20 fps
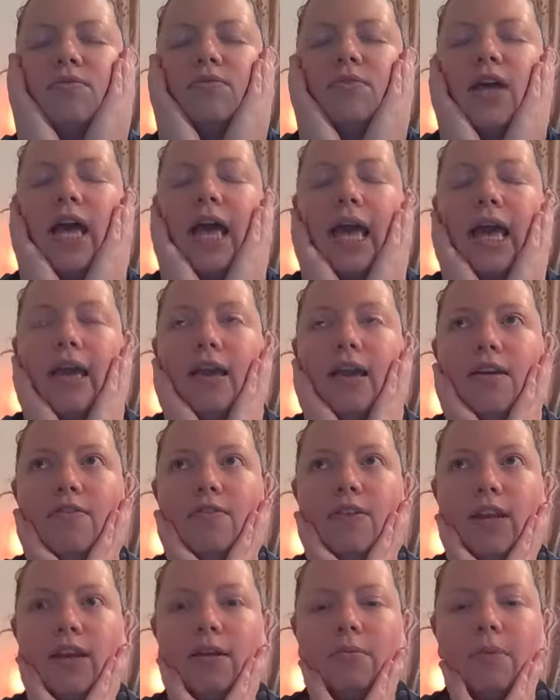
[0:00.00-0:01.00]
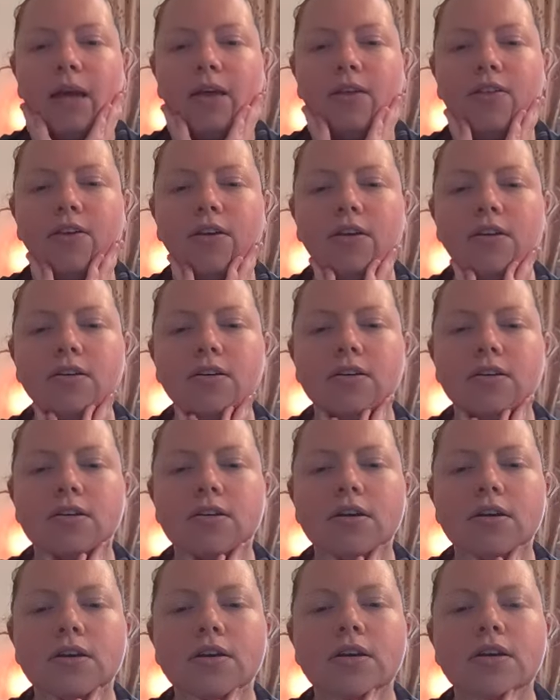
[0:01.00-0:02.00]
the havening method,
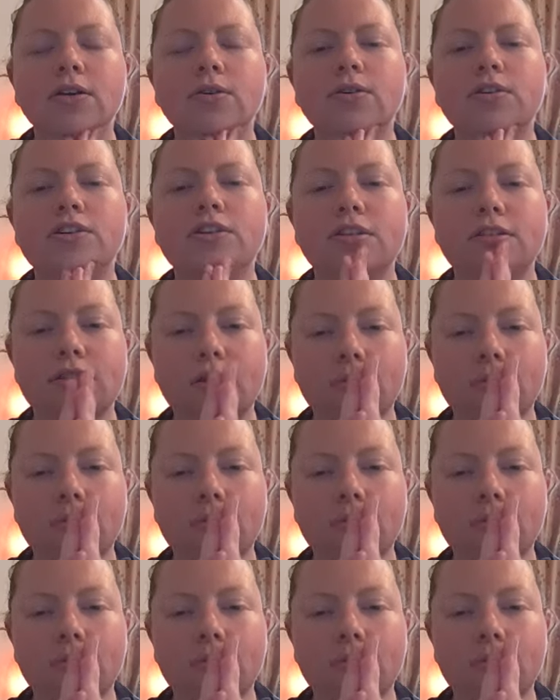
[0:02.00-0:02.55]
which is